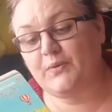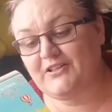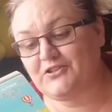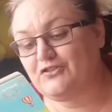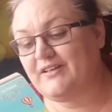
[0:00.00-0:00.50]
The
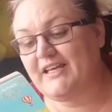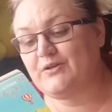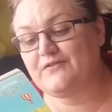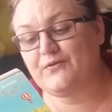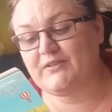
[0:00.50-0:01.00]
way he saw it,
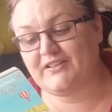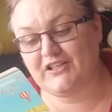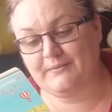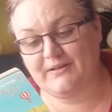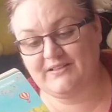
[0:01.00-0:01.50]
he was a force
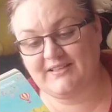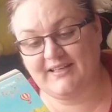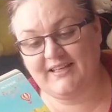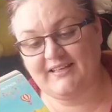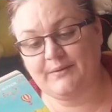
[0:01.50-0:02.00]
of the
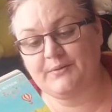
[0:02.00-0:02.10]
community.